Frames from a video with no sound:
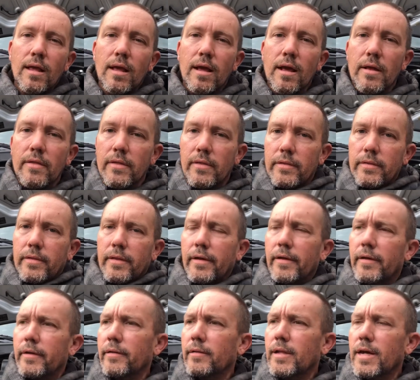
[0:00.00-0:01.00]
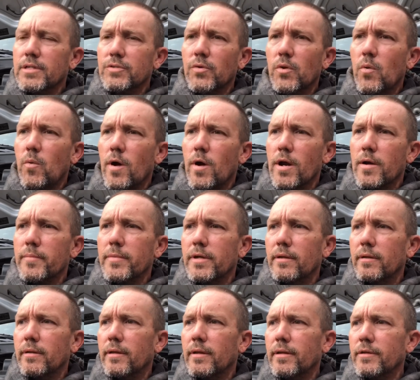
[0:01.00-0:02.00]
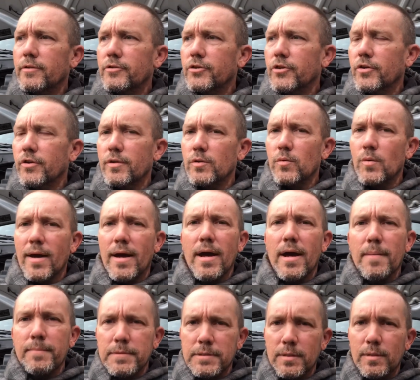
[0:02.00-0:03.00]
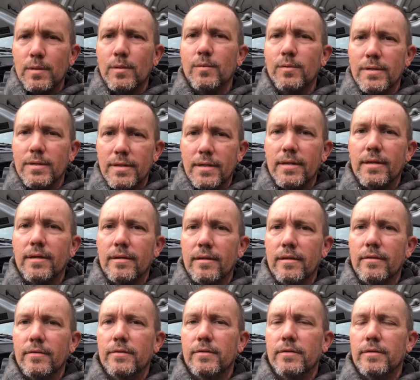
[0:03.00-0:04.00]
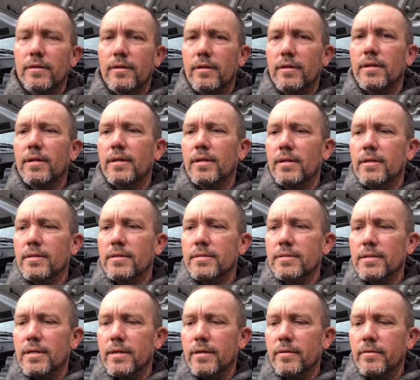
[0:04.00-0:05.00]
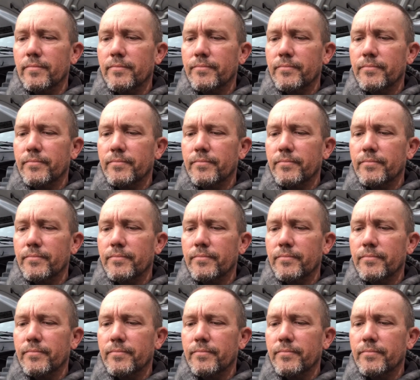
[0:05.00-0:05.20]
And then the last requirement that you absolutely need is uh,